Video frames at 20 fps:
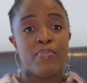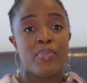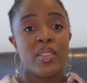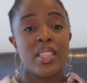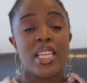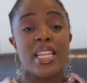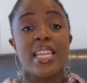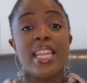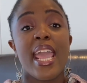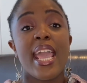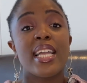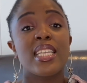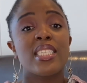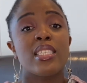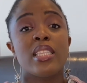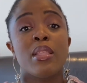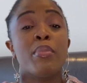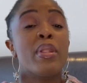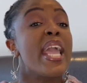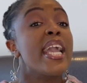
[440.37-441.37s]
the
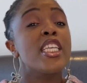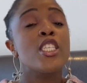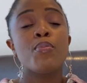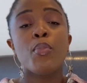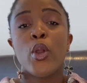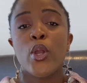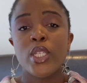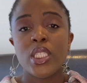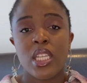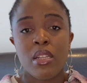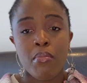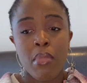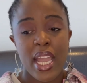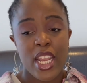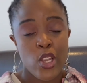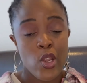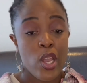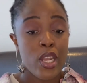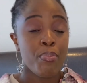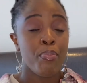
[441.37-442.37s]
next person might
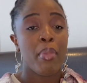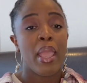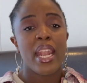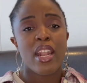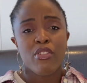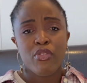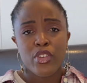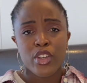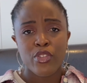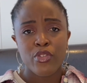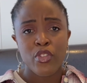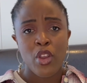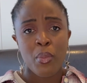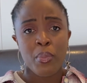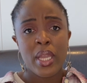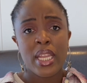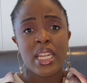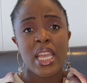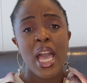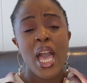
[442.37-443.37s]
not benefit from
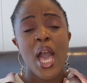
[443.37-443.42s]
it,